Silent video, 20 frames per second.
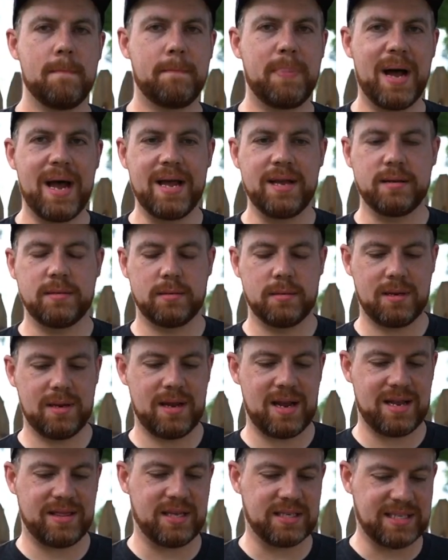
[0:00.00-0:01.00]
but
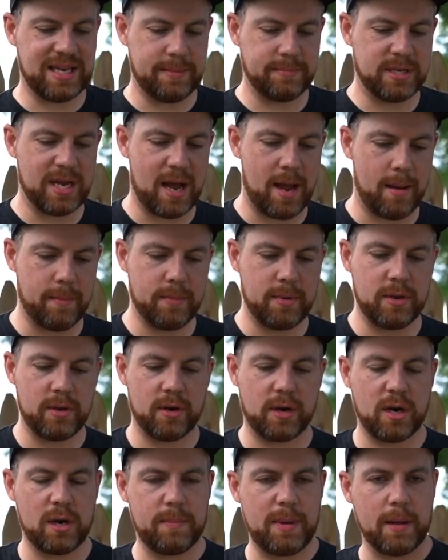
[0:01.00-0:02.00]
at the same time,
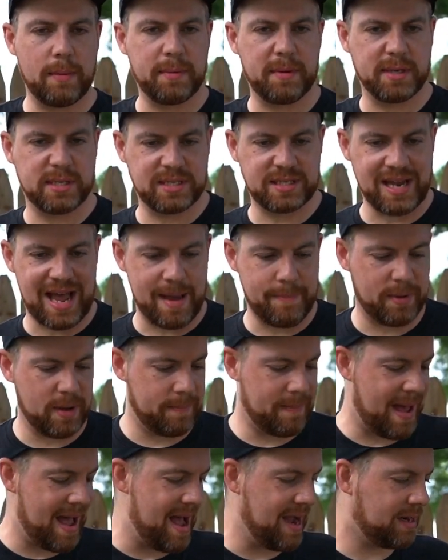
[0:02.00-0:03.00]
you're going to be able to snap
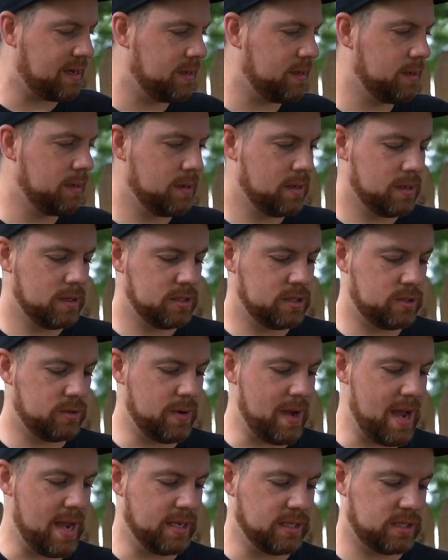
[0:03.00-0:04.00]
it back to
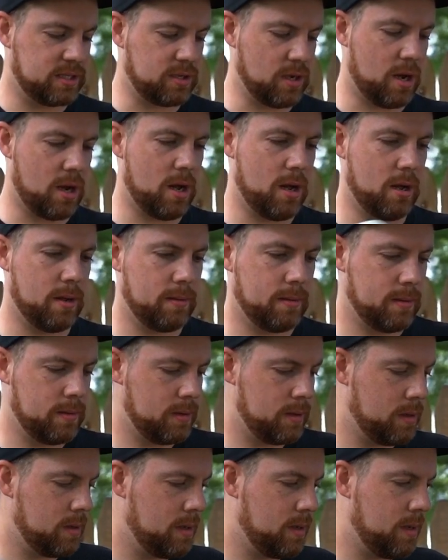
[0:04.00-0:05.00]
a stall
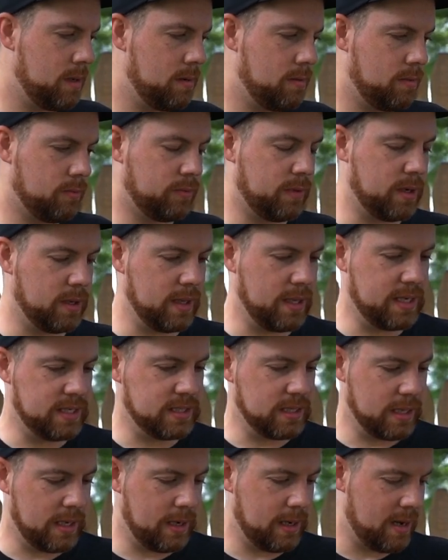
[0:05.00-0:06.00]
real
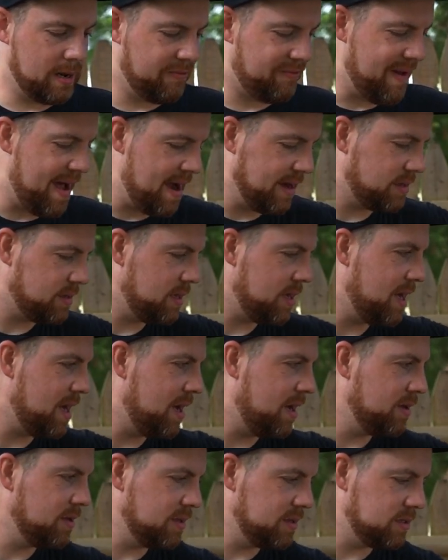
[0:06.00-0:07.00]
easily. In fact,
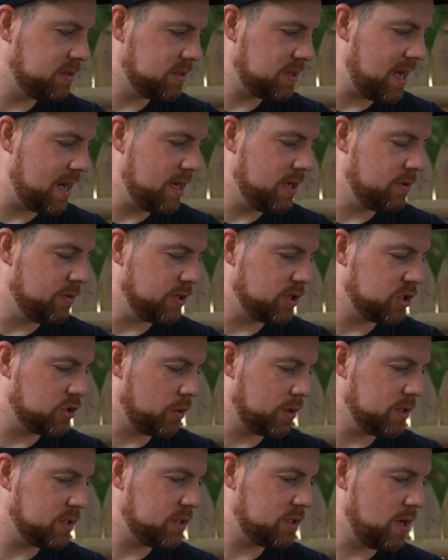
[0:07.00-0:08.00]
I'll kind of do a
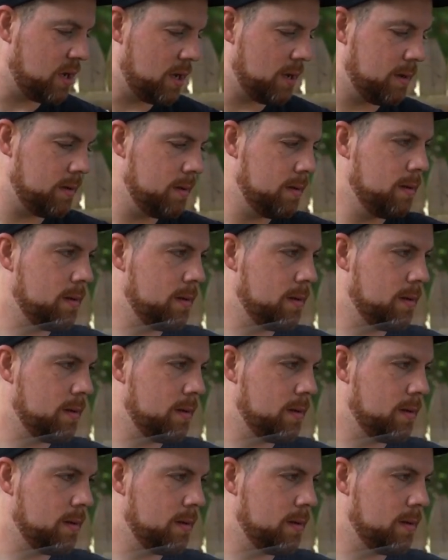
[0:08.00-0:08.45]
short stall